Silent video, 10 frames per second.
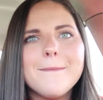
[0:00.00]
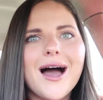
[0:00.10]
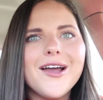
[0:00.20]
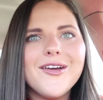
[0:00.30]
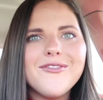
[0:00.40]

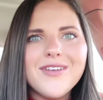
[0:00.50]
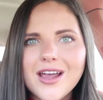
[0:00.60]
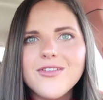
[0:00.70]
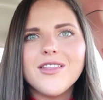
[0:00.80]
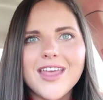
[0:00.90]
my
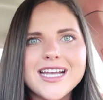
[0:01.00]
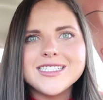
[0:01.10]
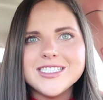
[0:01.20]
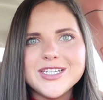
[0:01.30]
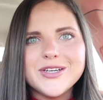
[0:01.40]
favorite thing
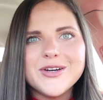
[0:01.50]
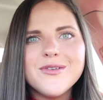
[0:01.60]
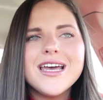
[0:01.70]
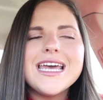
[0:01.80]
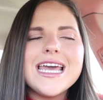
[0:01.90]
to do.